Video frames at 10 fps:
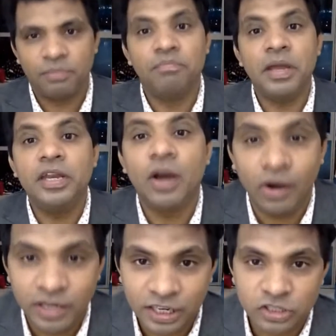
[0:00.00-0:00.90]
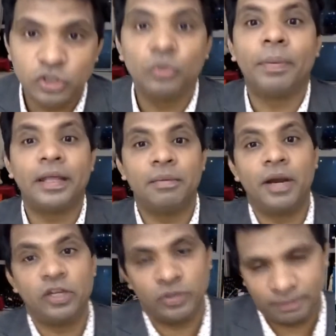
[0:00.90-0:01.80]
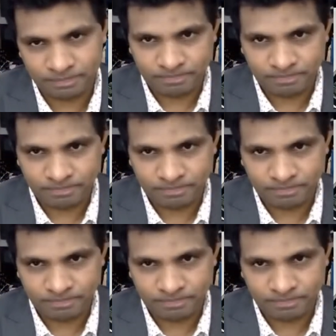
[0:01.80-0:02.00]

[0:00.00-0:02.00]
Many hotels do pay the money to them